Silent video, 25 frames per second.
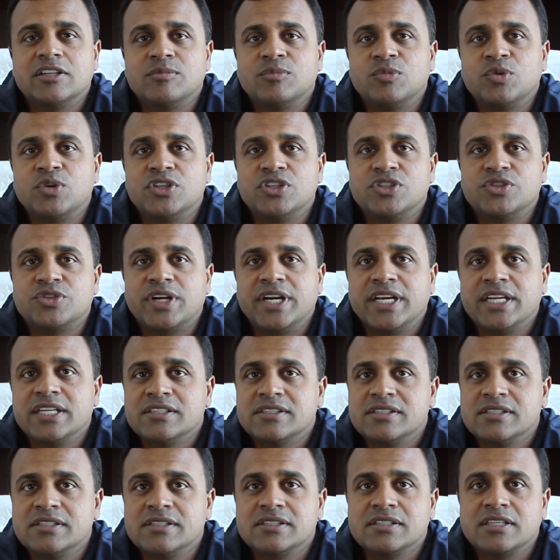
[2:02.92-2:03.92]
more
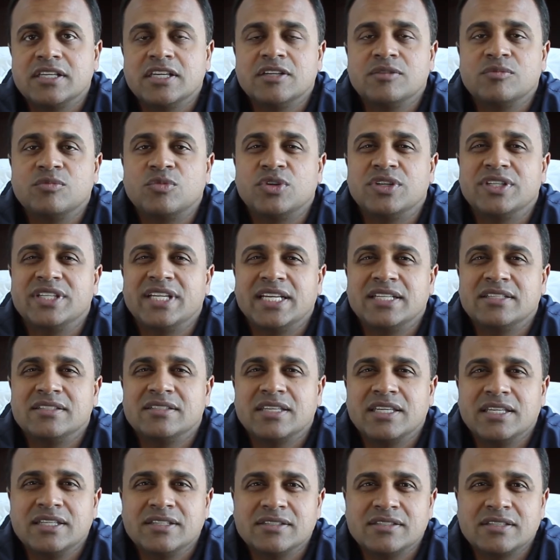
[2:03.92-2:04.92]
dryness in the skin, more dead
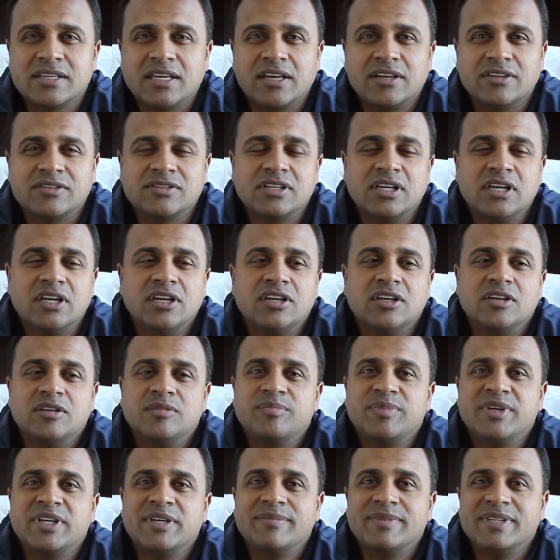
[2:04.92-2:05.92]
skin cells,
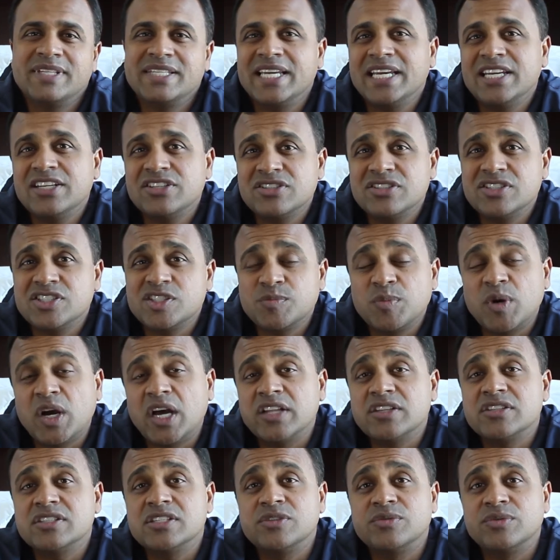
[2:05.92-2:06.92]
pigmentation
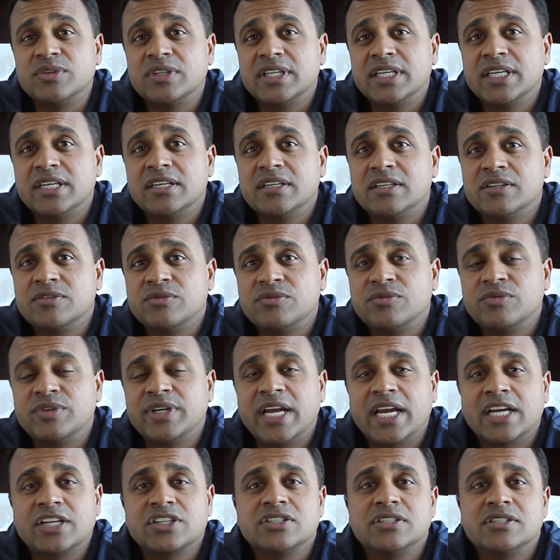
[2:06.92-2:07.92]
spots in
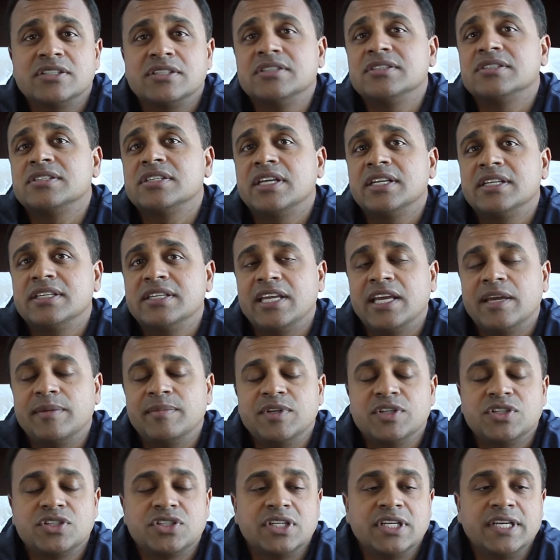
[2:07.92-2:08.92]
reaction to sun
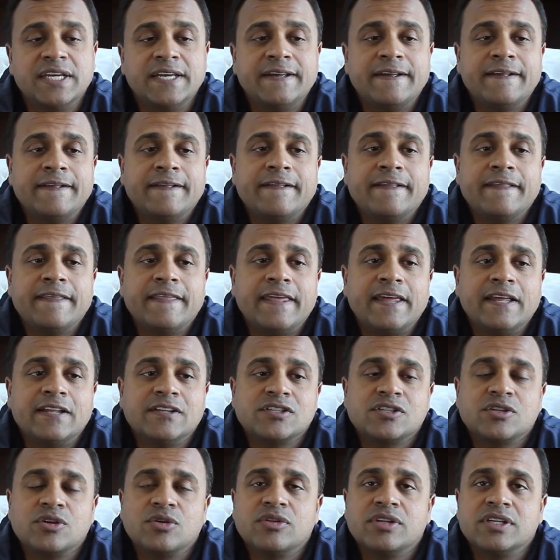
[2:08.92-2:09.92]
damage. And
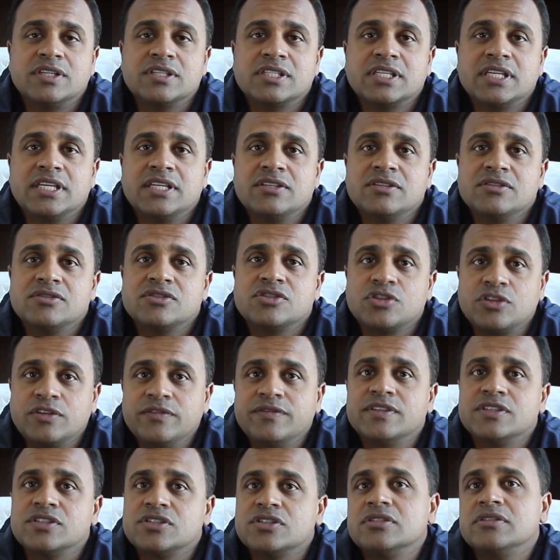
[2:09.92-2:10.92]
so the skin
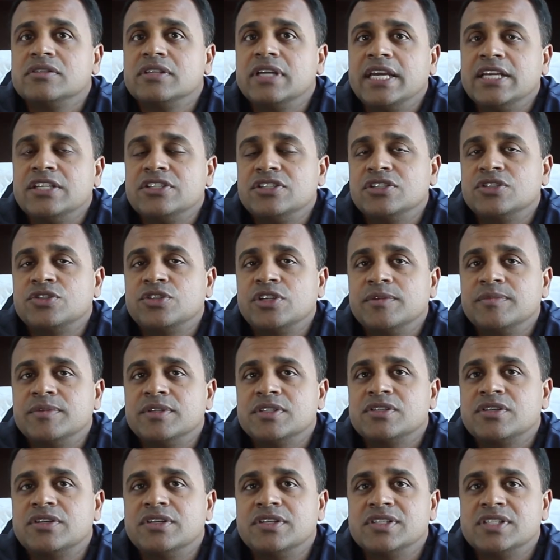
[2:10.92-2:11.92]
surface aging
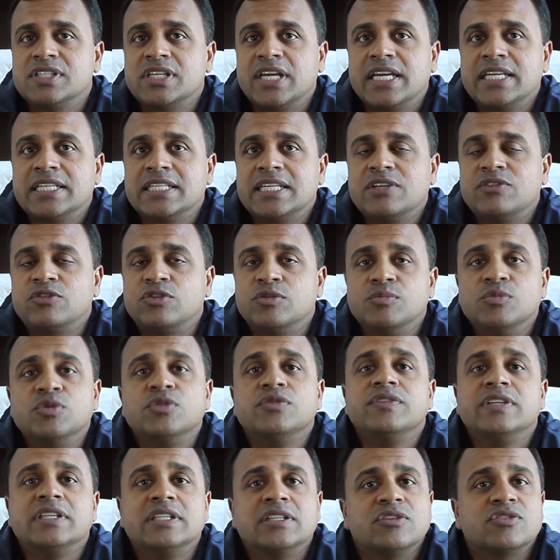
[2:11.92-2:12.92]
treatments are designed at
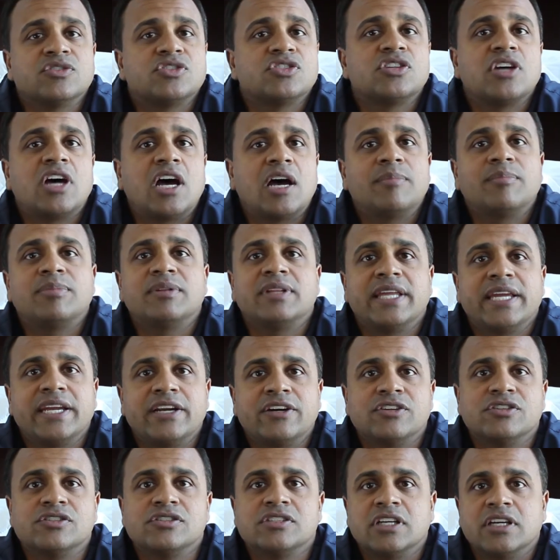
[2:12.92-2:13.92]
removing those top
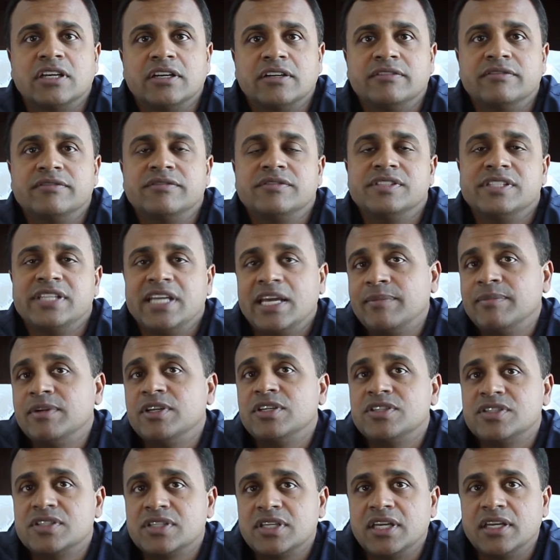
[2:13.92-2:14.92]
layers of
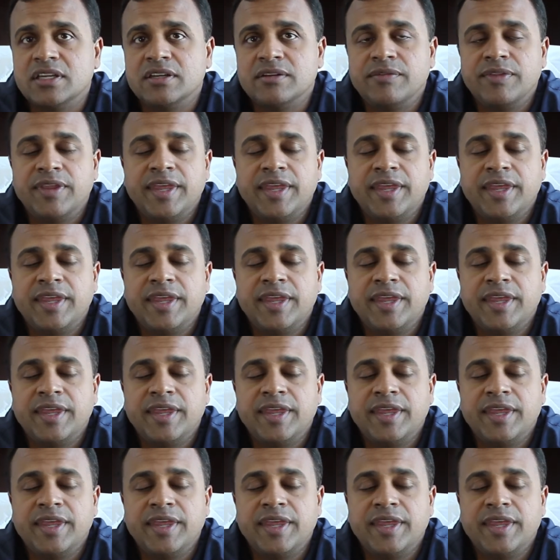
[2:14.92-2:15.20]
damaged skin.